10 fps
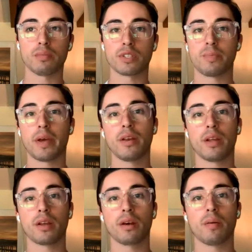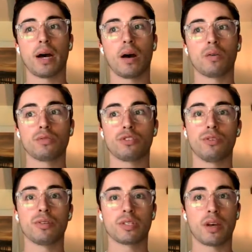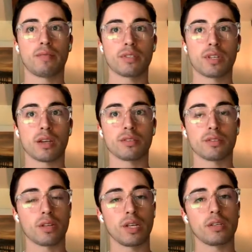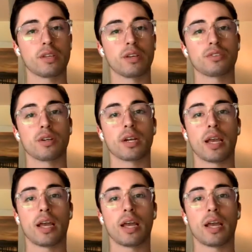I'm spending about 2 to 7 seconds on the eccentric